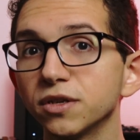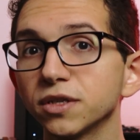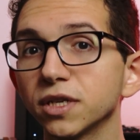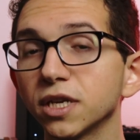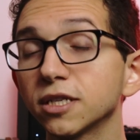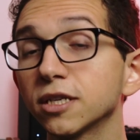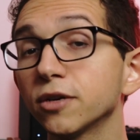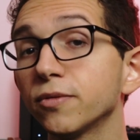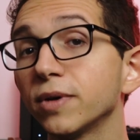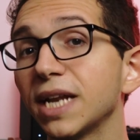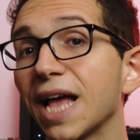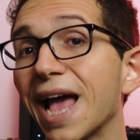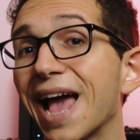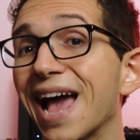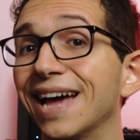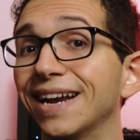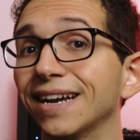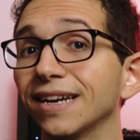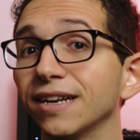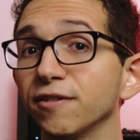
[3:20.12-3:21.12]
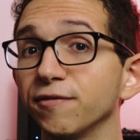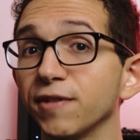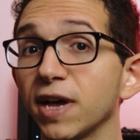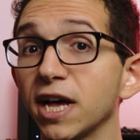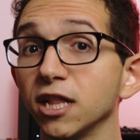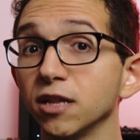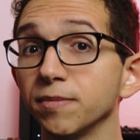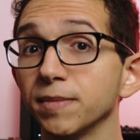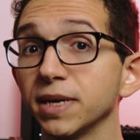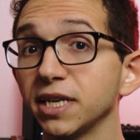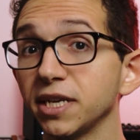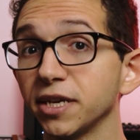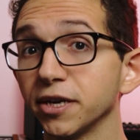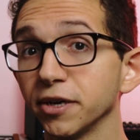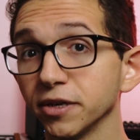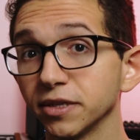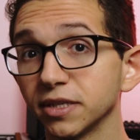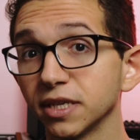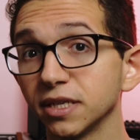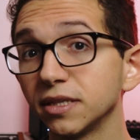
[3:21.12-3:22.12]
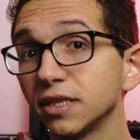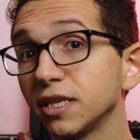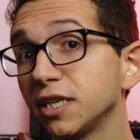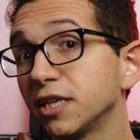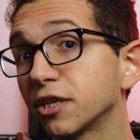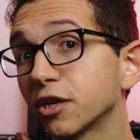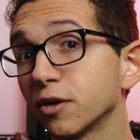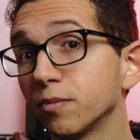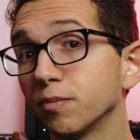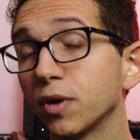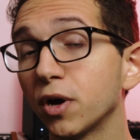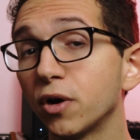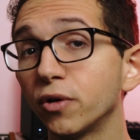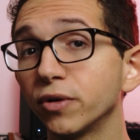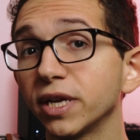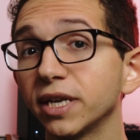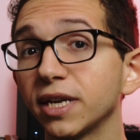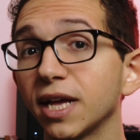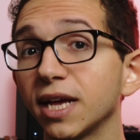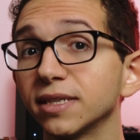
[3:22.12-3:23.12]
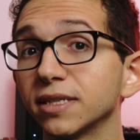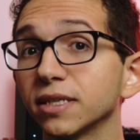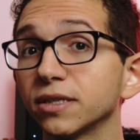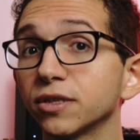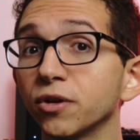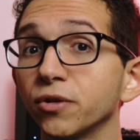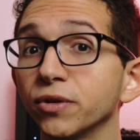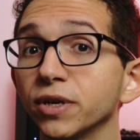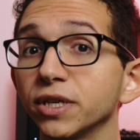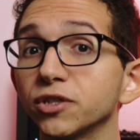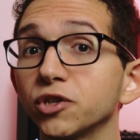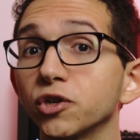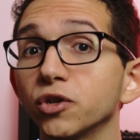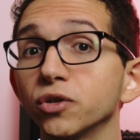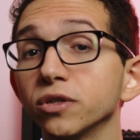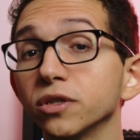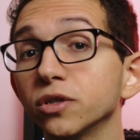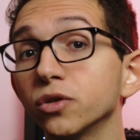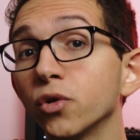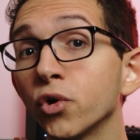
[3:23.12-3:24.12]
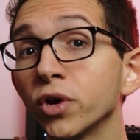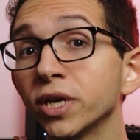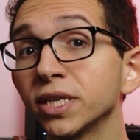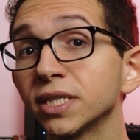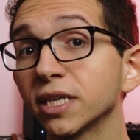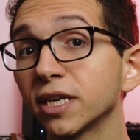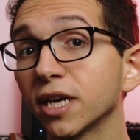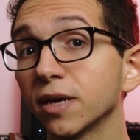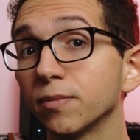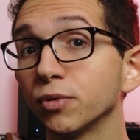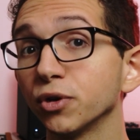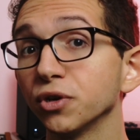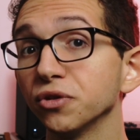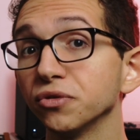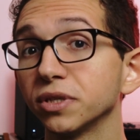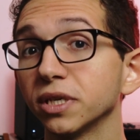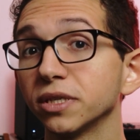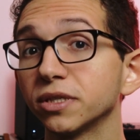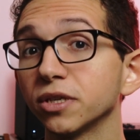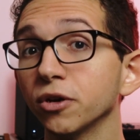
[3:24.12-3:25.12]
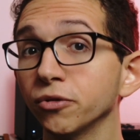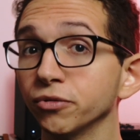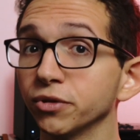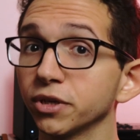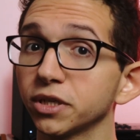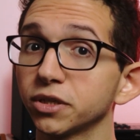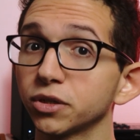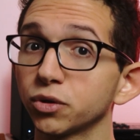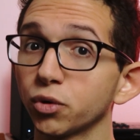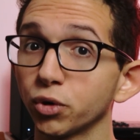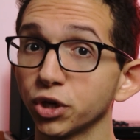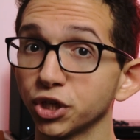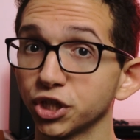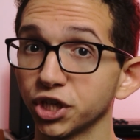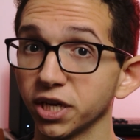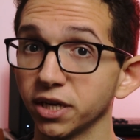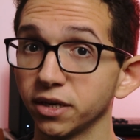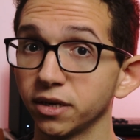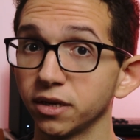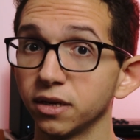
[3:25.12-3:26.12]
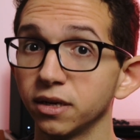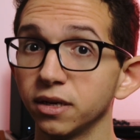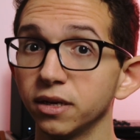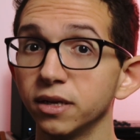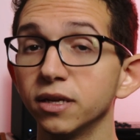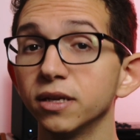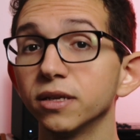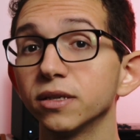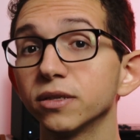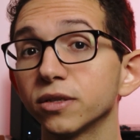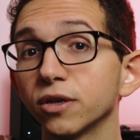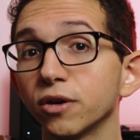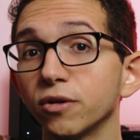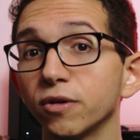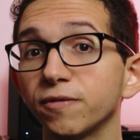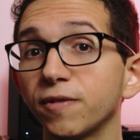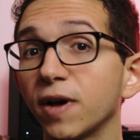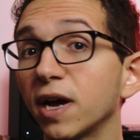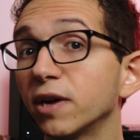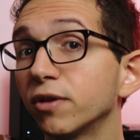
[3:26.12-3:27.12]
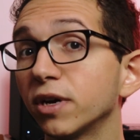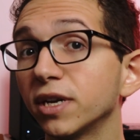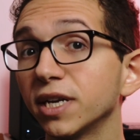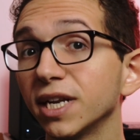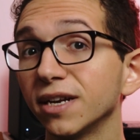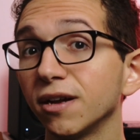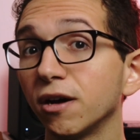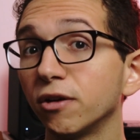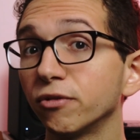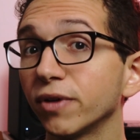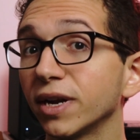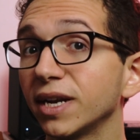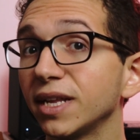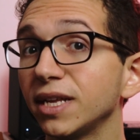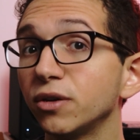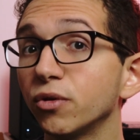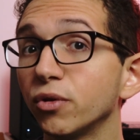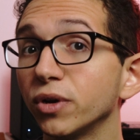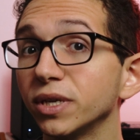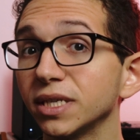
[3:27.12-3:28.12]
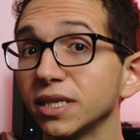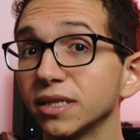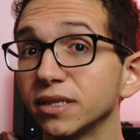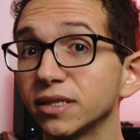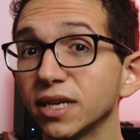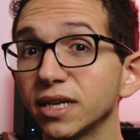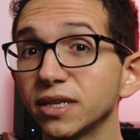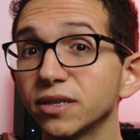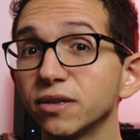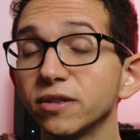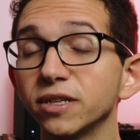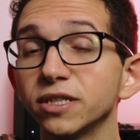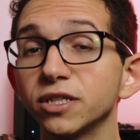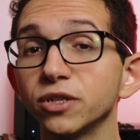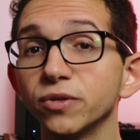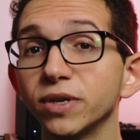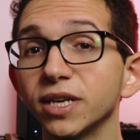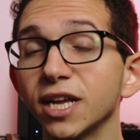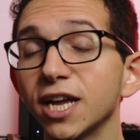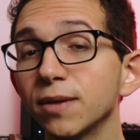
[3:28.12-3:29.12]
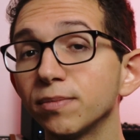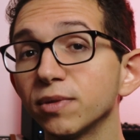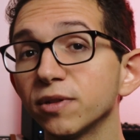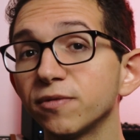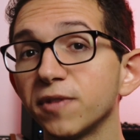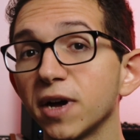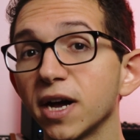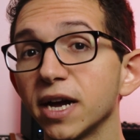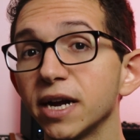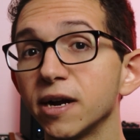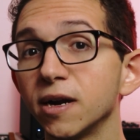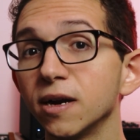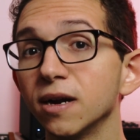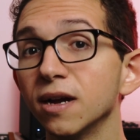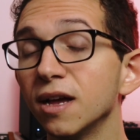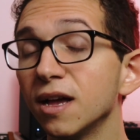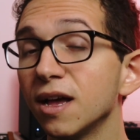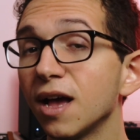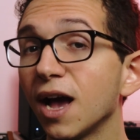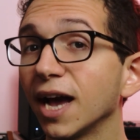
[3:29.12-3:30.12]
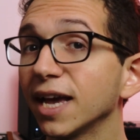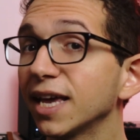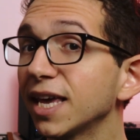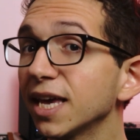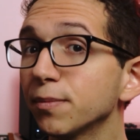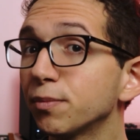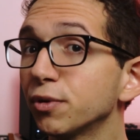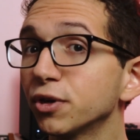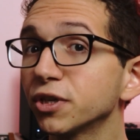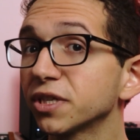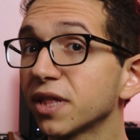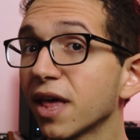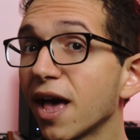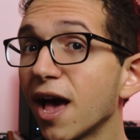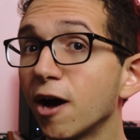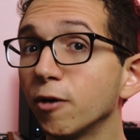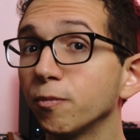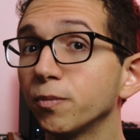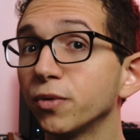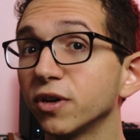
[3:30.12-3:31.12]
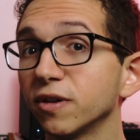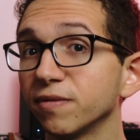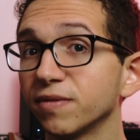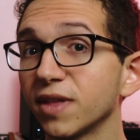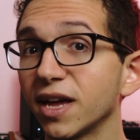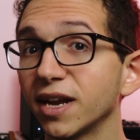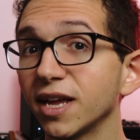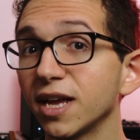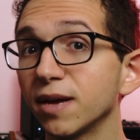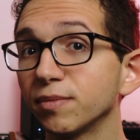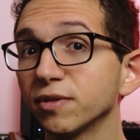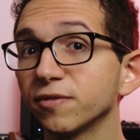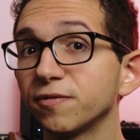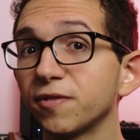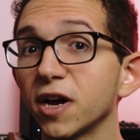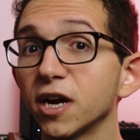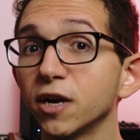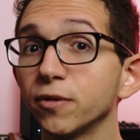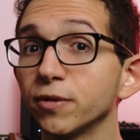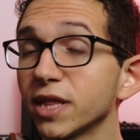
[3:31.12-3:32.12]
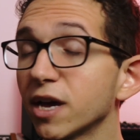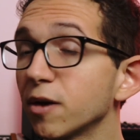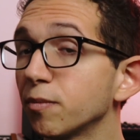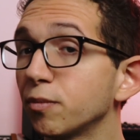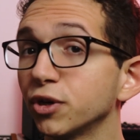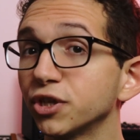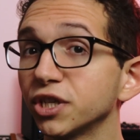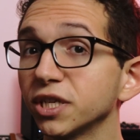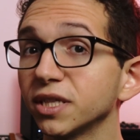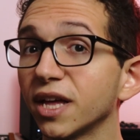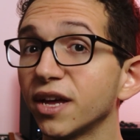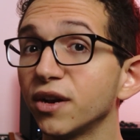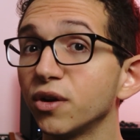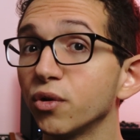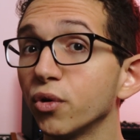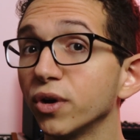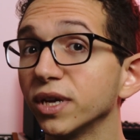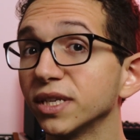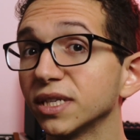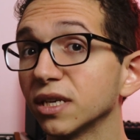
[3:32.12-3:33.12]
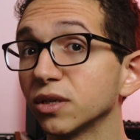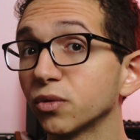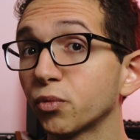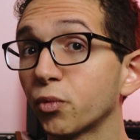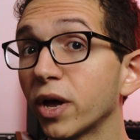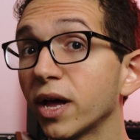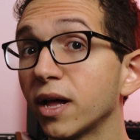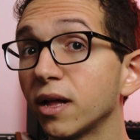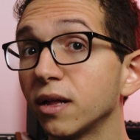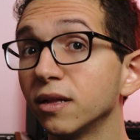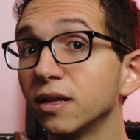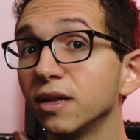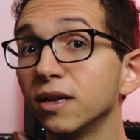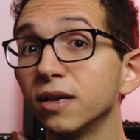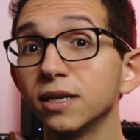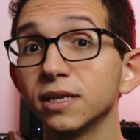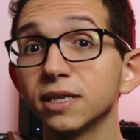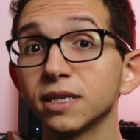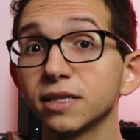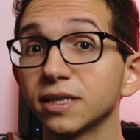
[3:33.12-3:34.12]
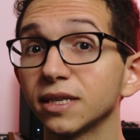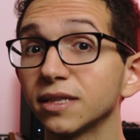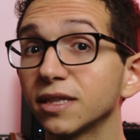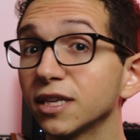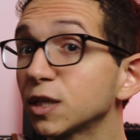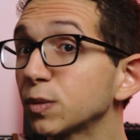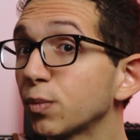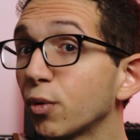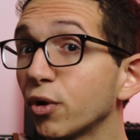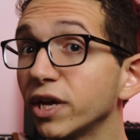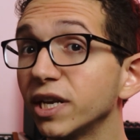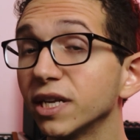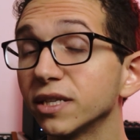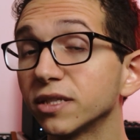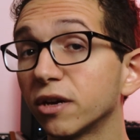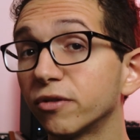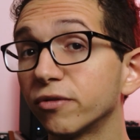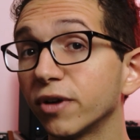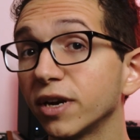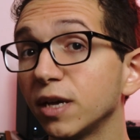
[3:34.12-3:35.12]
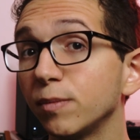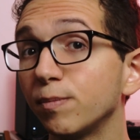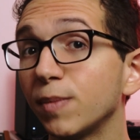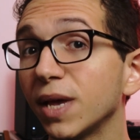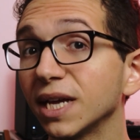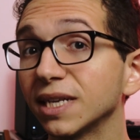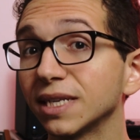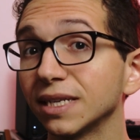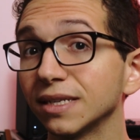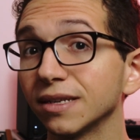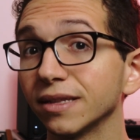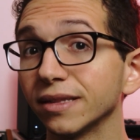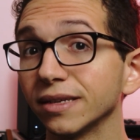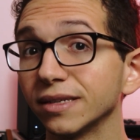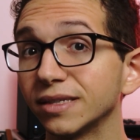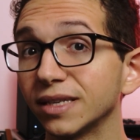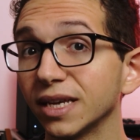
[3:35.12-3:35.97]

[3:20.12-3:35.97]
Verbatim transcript: There's also an additive element here, since each component has its own internal noise and can produce its own distortion. So if I run an already noisy signal into an amplifier, I can't push the output of that amplifier without pushing that noise as well, since at this point it's already baked into the